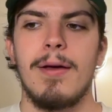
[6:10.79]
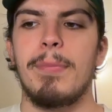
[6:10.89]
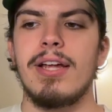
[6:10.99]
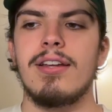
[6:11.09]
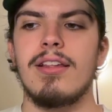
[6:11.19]

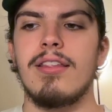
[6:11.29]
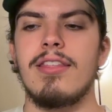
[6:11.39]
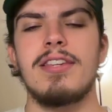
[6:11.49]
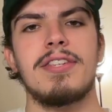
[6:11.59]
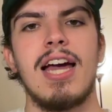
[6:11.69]
But
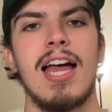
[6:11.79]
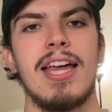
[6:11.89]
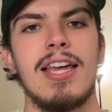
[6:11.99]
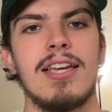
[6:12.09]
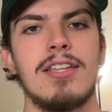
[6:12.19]
this
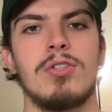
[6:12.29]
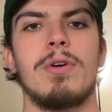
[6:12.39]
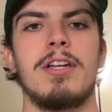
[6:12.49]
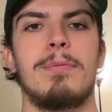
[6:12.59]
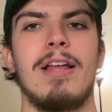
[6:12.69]
guy is
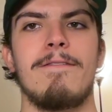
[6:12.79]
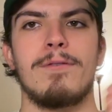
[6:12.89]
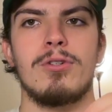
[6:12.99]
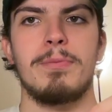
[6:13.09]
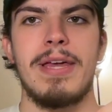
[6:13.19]
going to play
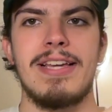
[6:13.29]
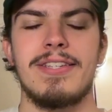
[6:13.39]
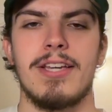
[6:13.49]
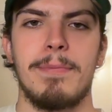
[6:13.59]
first base,